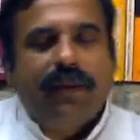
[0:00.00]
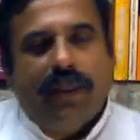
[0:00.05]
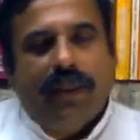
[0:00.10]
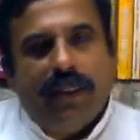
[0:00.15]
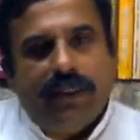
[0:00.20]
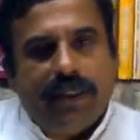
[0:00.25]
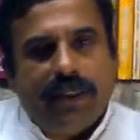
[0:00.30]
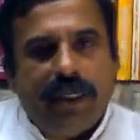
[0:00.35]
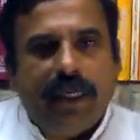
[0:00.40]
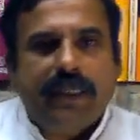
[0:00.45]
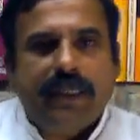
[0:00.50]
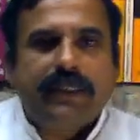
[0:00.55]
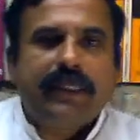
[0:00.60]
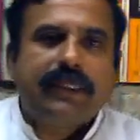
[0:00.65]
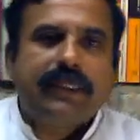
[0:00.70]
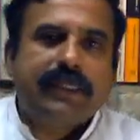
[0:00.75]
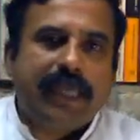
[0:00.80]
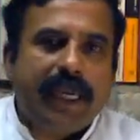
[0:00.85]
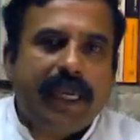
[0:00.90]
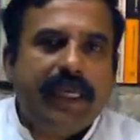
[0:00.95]
This
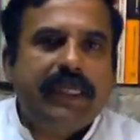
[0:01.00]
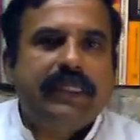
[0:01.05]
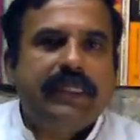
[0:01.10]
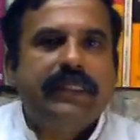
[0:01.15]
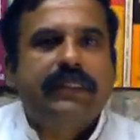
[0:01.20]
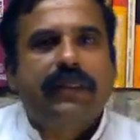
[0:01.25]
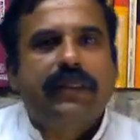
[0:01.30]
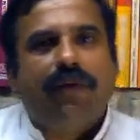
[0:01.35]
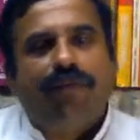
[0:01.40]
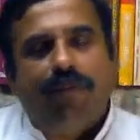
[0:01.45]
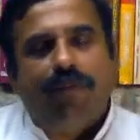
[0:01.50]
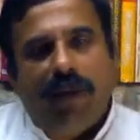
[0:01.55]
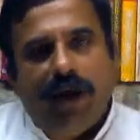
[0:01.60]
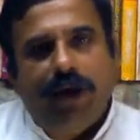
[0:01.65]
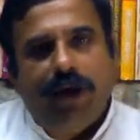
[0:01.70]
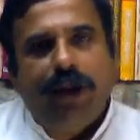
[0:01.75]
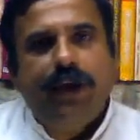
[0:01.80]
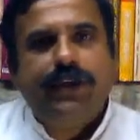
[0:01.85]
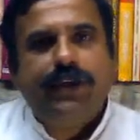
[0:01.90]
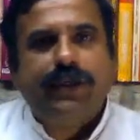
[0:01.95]
is the science of
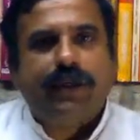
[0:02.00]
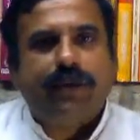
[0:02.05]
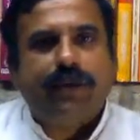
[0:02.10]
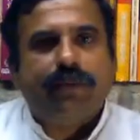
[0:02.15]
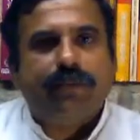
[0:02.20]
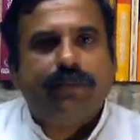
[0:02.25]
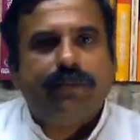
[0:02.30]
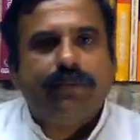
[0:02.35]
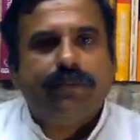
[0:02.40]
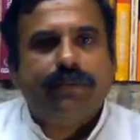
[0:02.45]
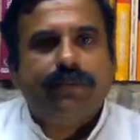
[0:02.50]
meditation.